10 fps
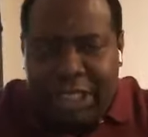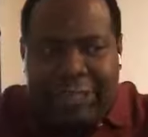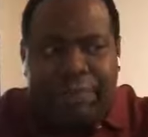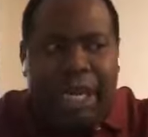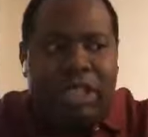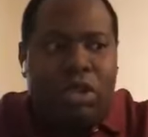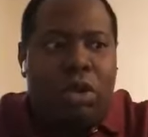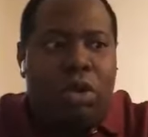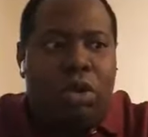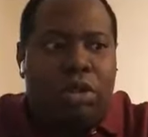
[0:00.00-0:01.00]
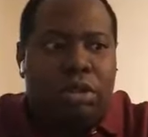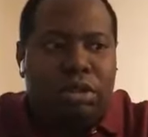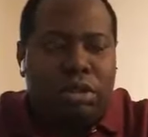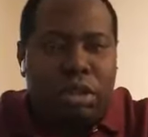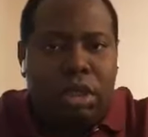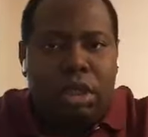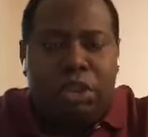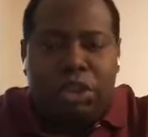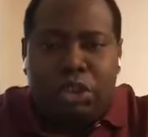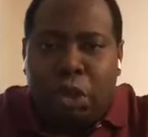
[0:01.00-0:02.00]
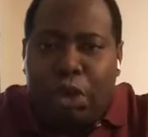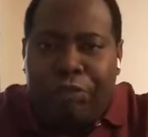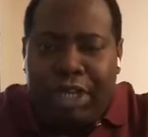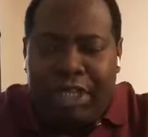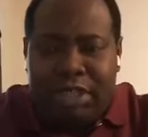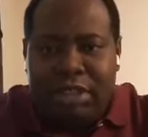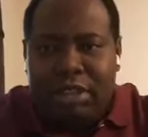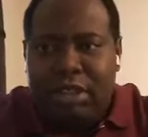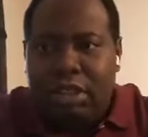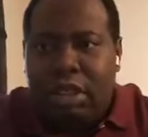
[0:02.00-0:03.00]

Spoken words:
It's based on solving